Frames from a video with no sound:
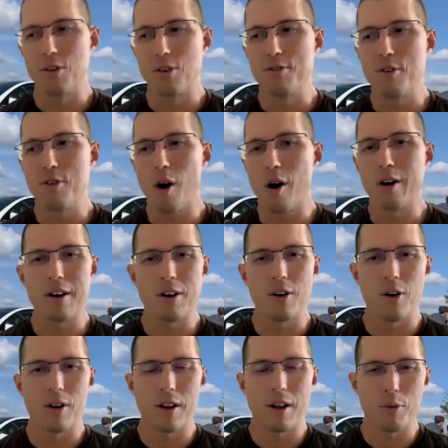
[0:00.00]
you are going to go
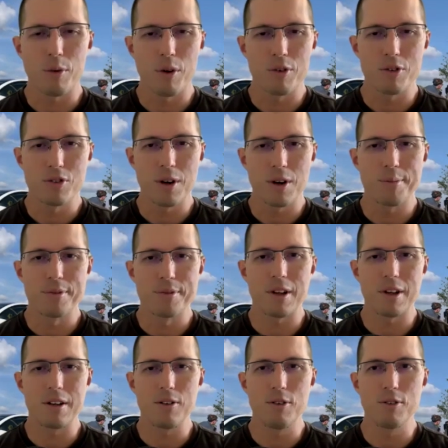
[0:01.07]
on a lot of road trips
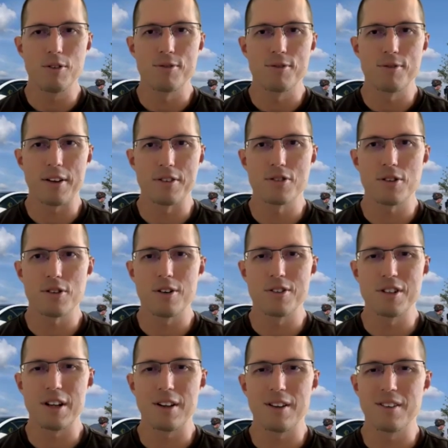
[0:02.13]
and use fast
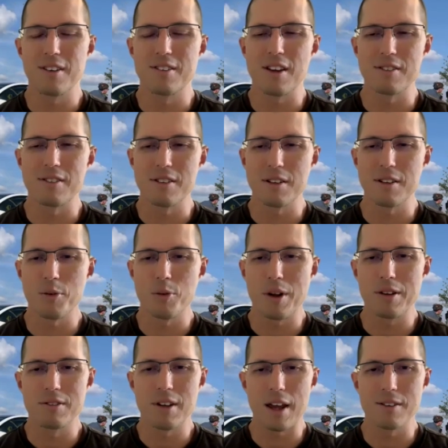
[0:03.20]
charging, the Tesla wins
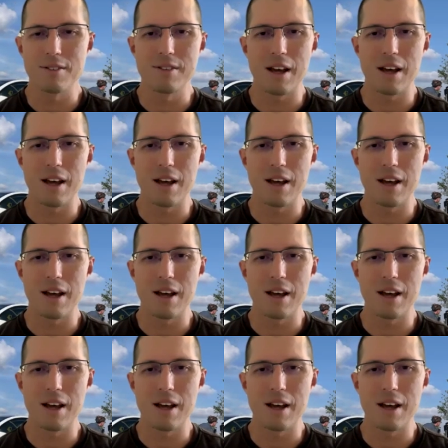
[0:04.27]
hands down